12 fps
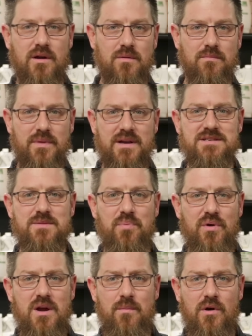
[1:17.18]
here, because a
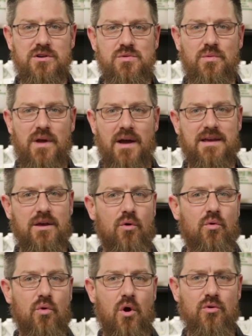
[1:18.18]
pre-emergent will not kill
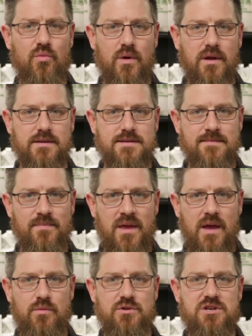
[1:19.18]
grown weeds,
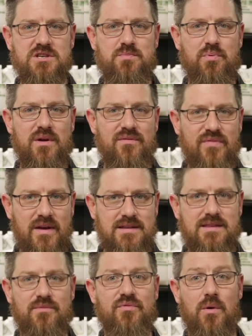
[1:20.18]
it will just
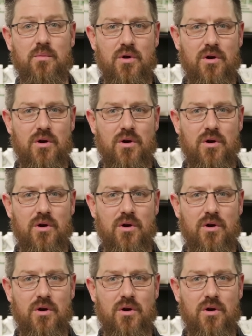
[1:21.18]
prevent them from